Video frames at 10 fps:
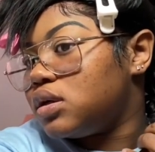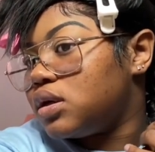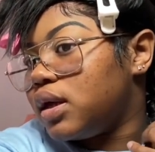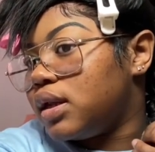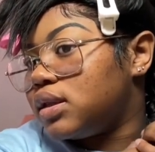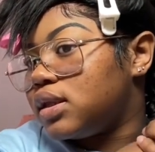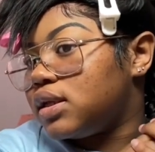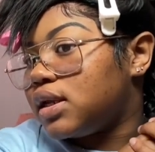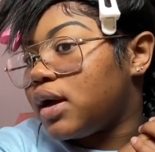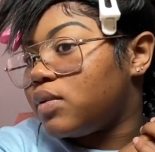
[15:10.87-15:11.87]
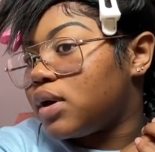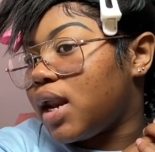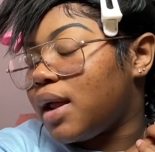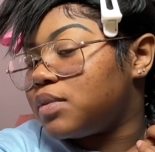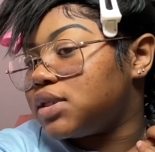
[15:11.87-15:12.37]
And the thing that
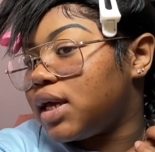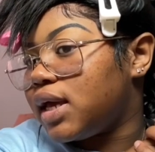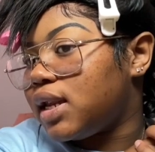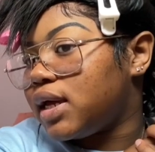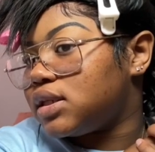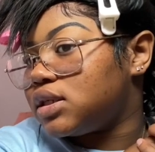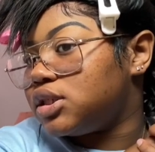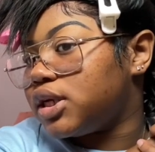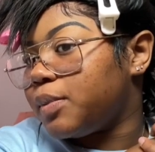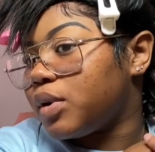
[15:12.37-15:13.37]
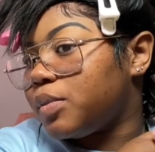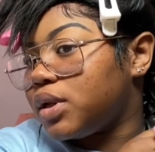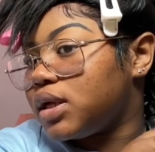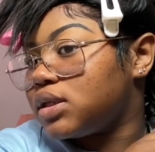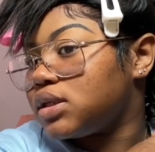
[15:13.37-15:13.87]
I'm saying like the Shaper
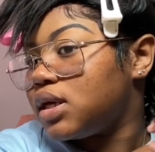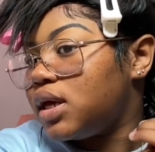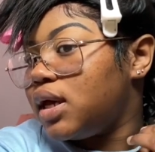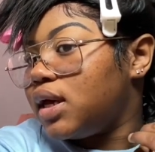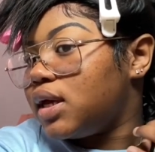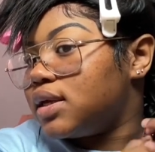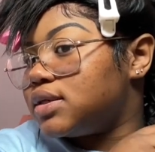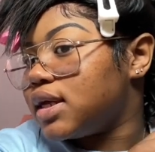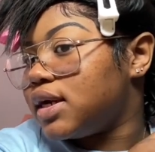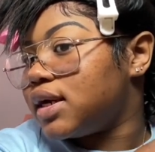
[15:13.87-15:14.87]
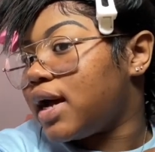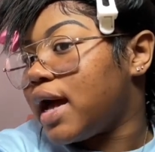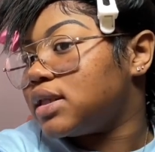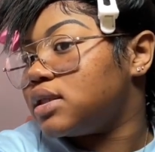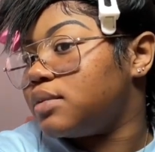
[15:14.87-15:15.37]
Plus instead of the
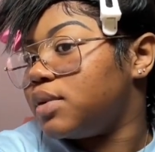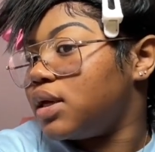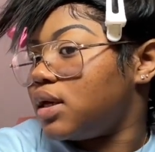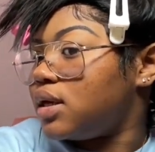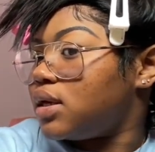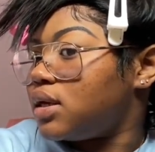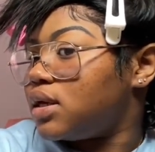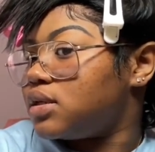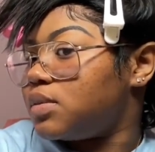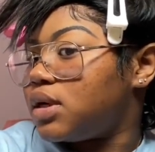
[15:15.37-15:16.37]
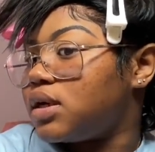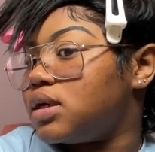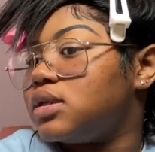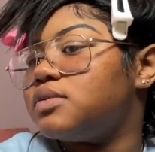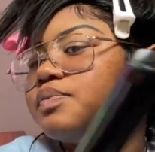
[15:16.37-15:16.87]
Got To Be is
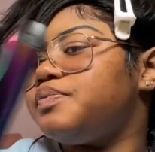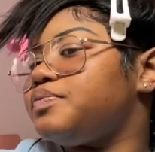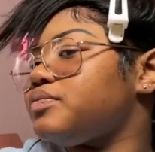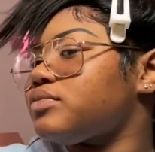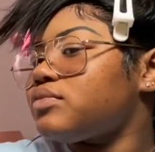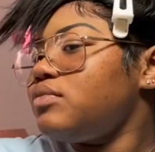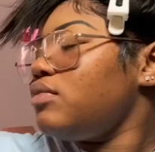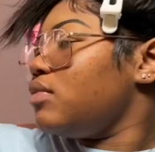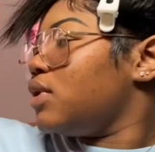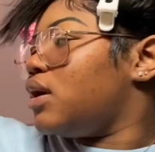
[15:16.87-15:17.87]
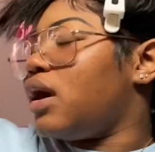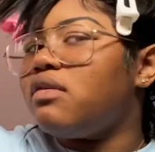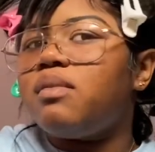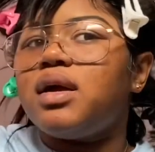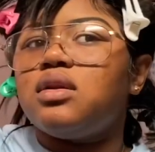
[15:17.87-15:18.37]
because
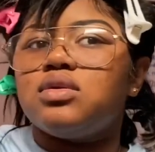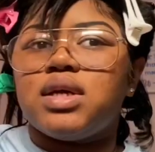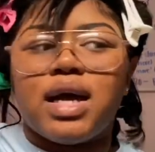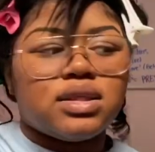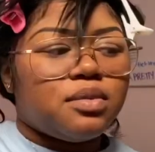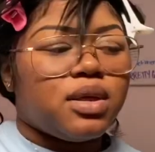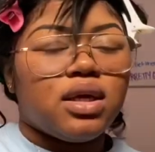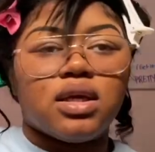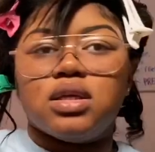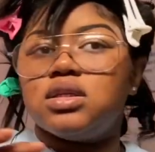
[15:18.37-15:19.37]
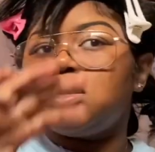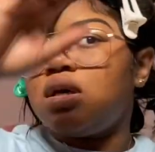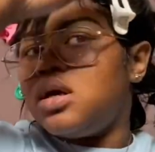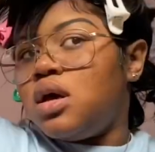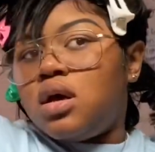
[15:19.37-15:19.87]
everybody knows Got To Be is
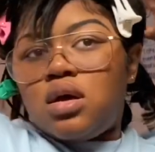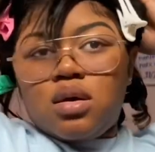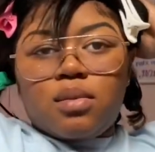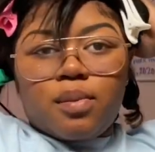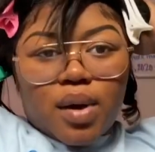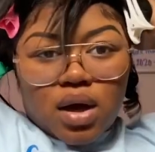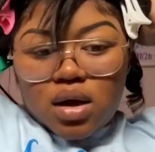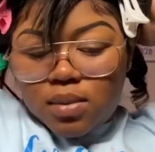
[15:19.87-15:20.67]
bomb.